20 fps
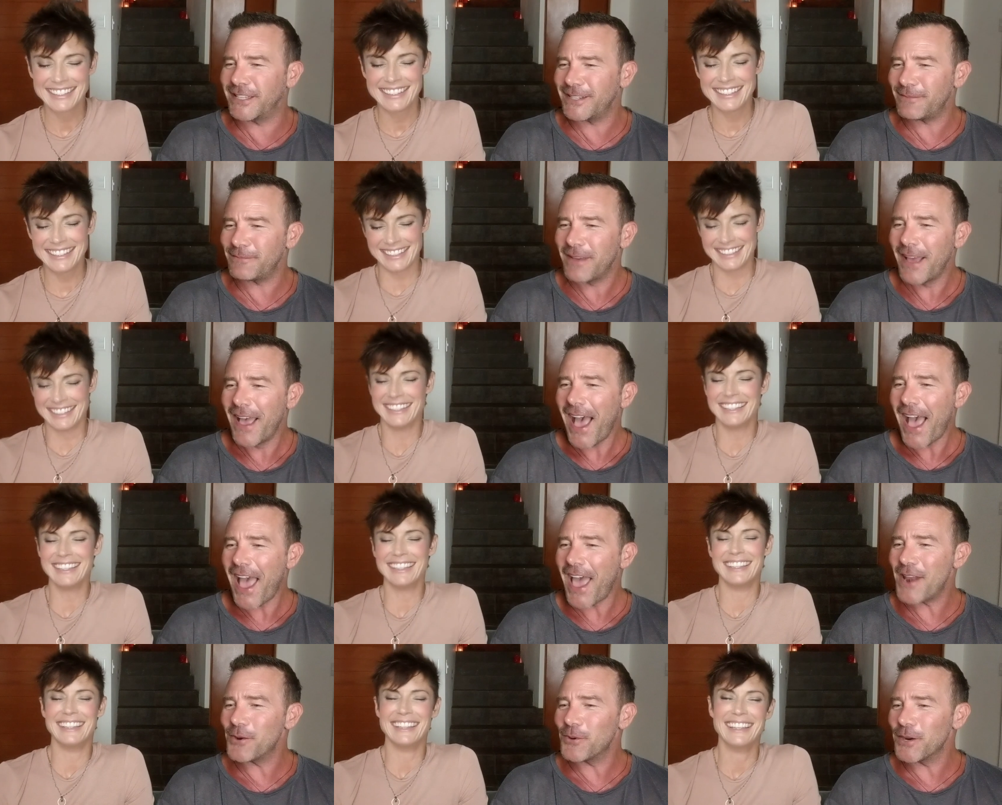Speaker 1: to them.
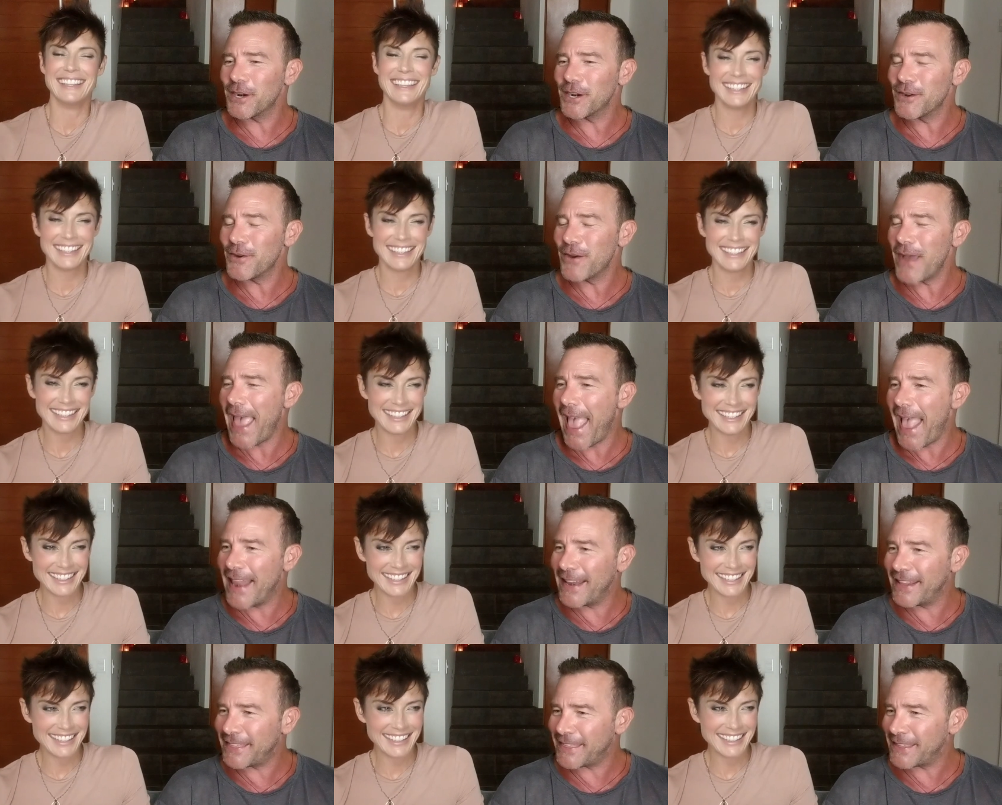I don't want to know
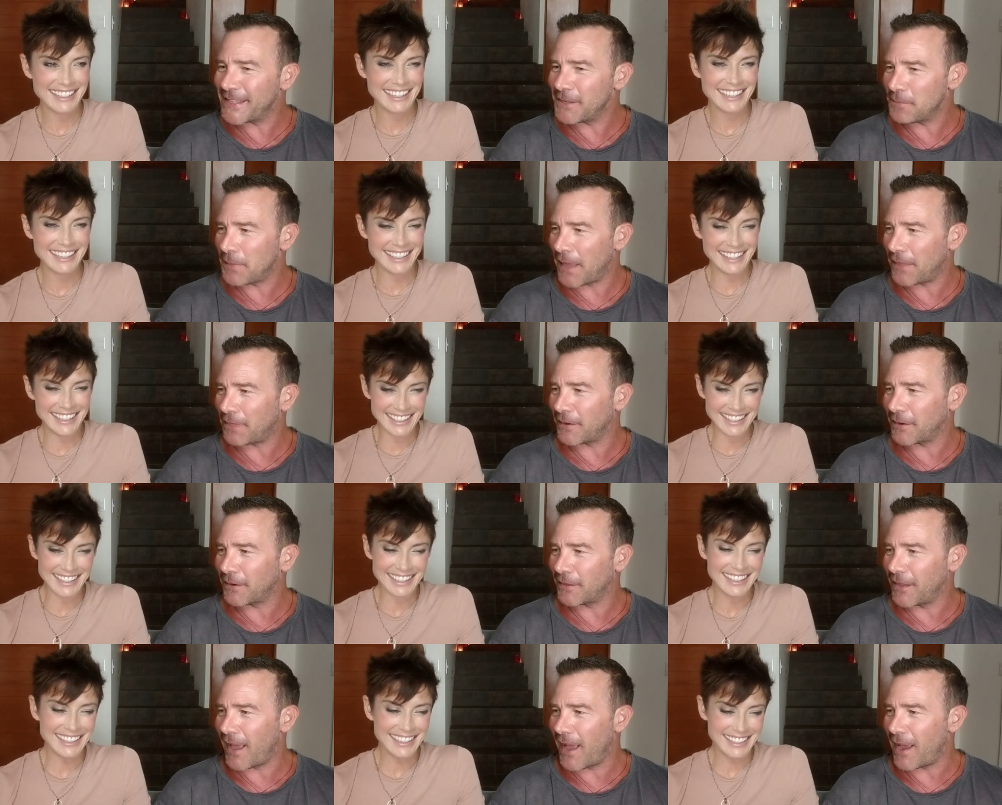anything about
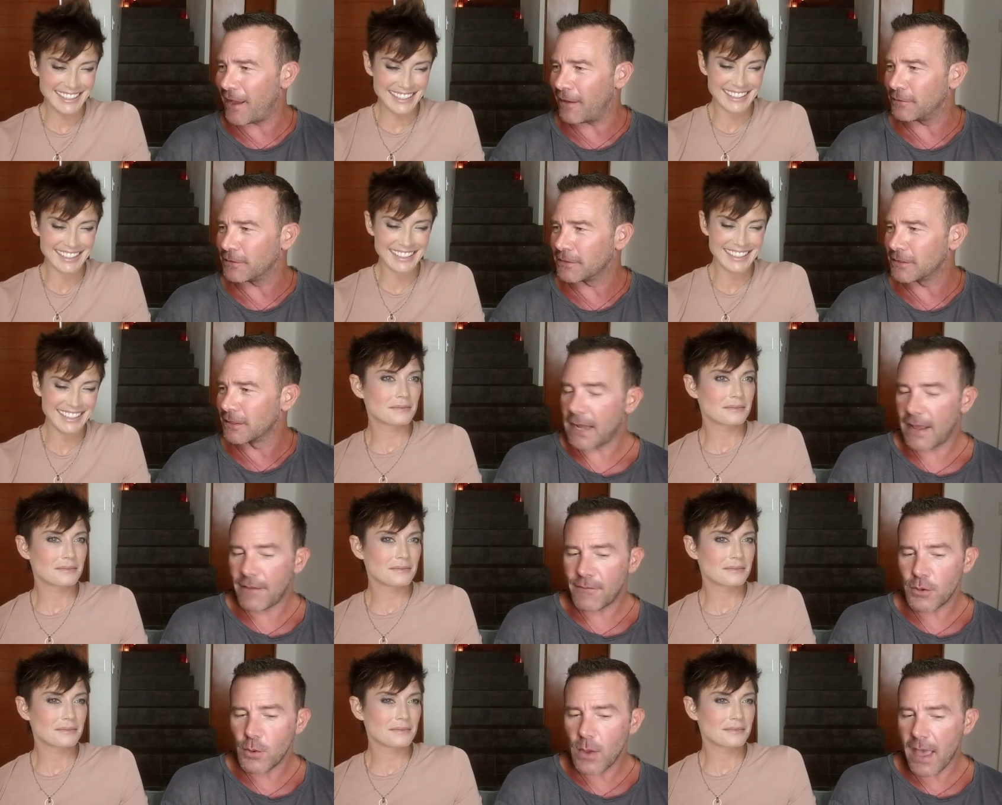their lives. And
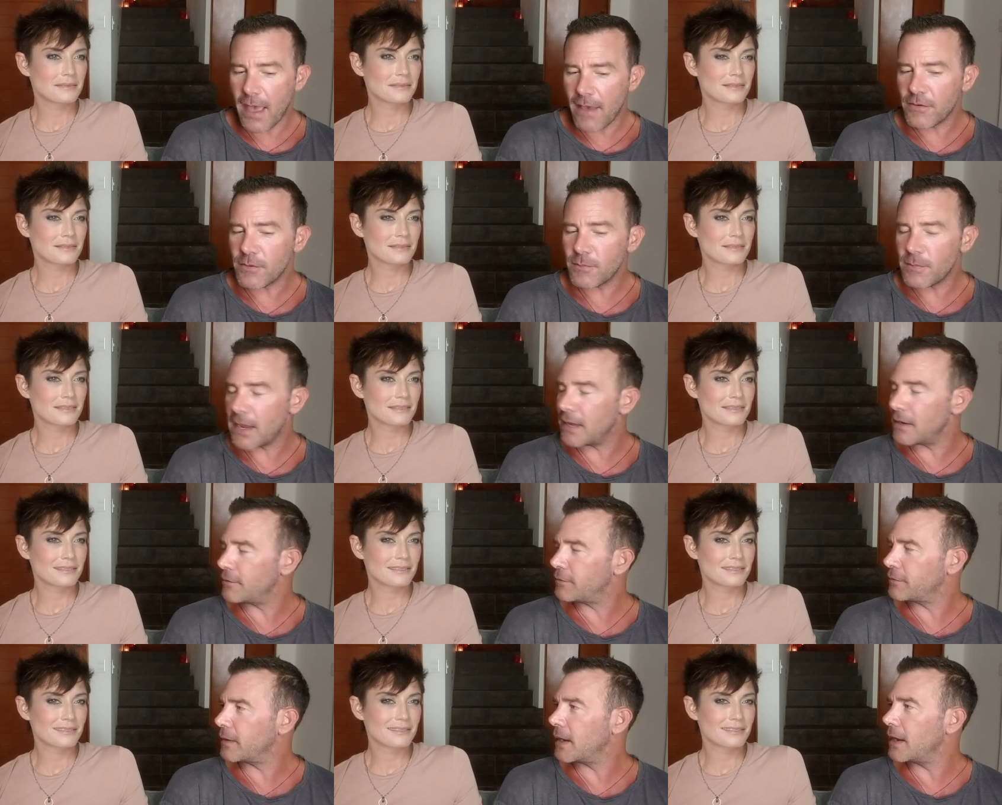have you ever
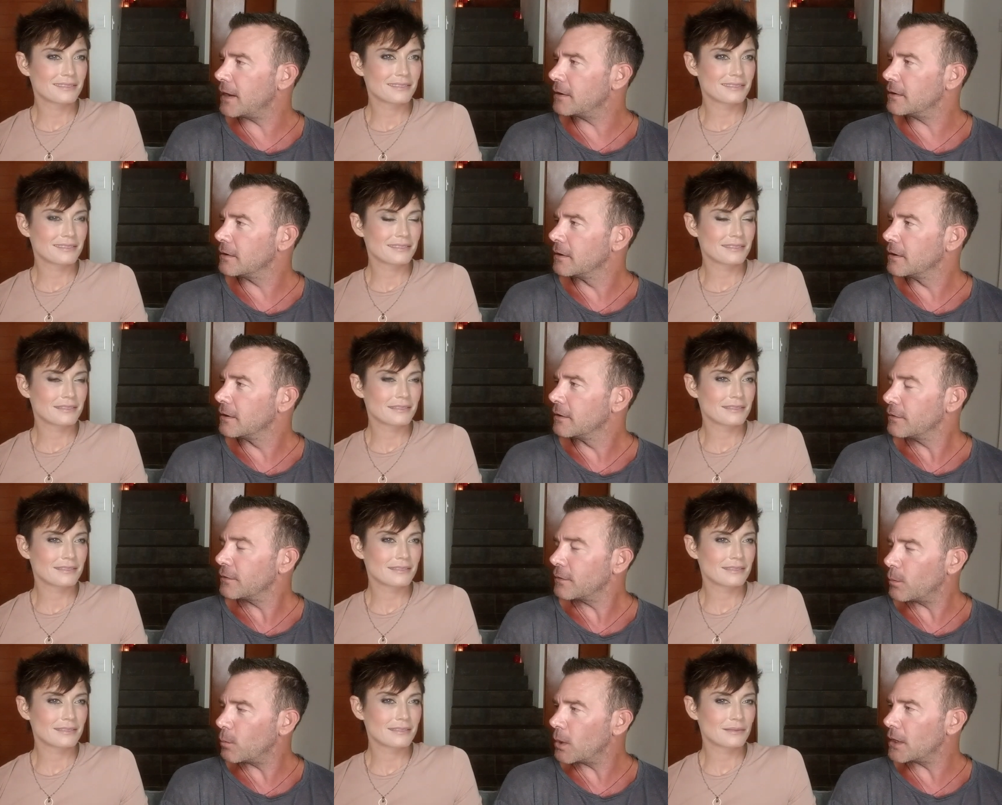made a friend
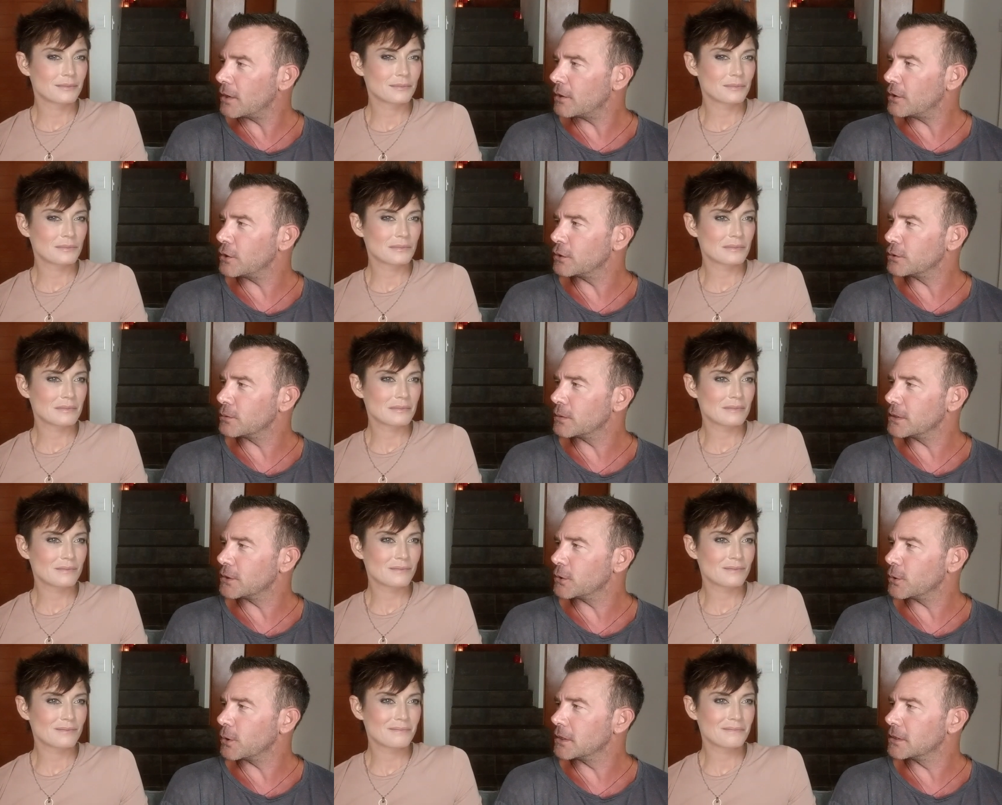from one of those
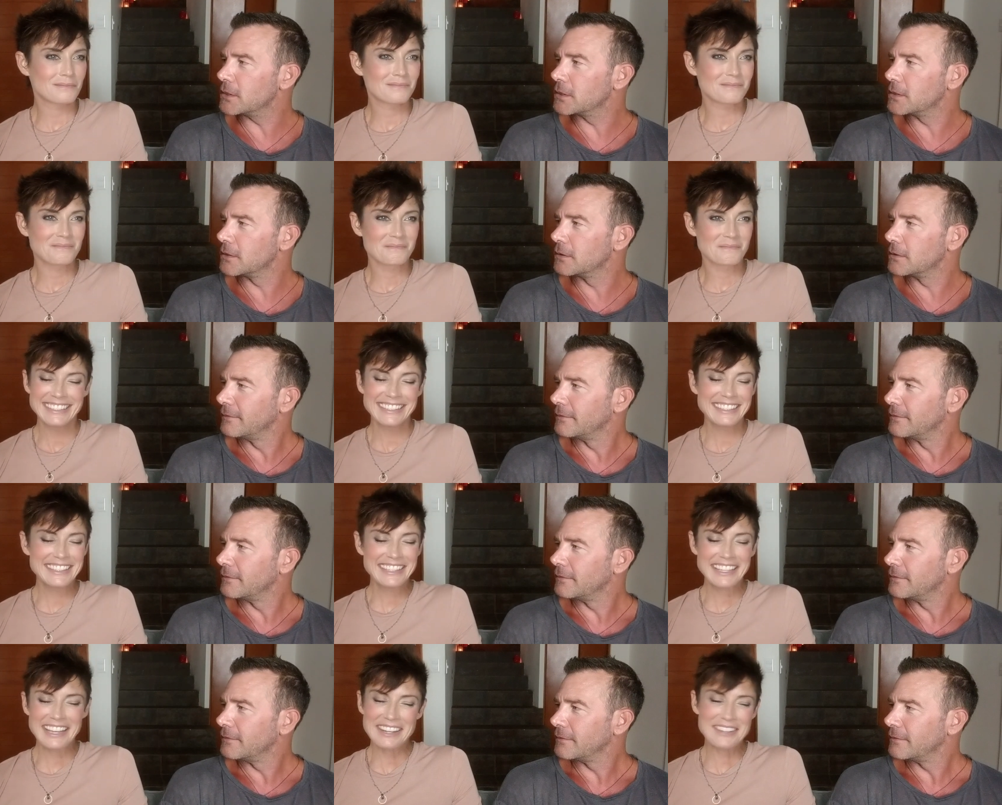resorts?
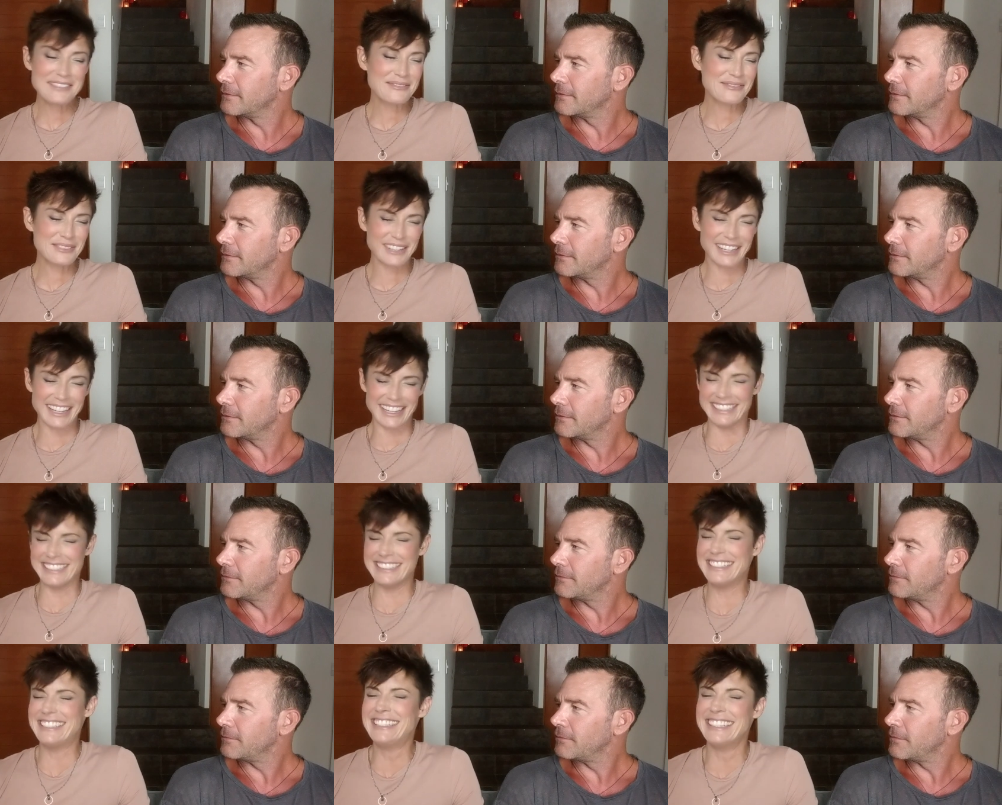
Speaker 2: Not a
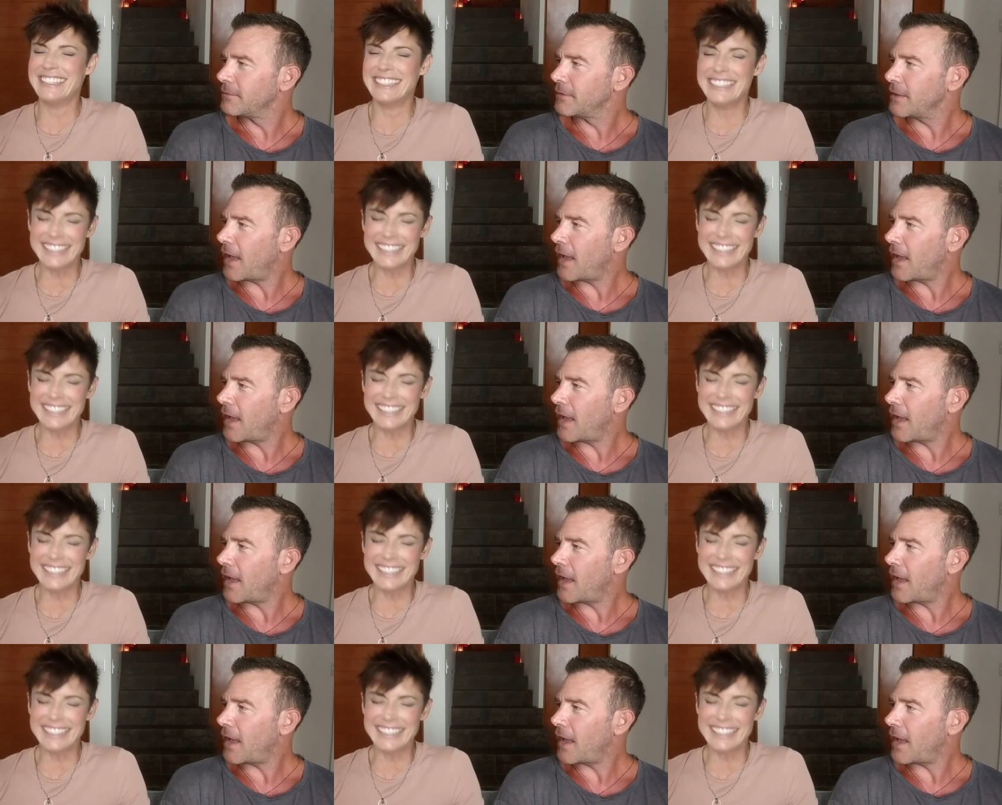friend.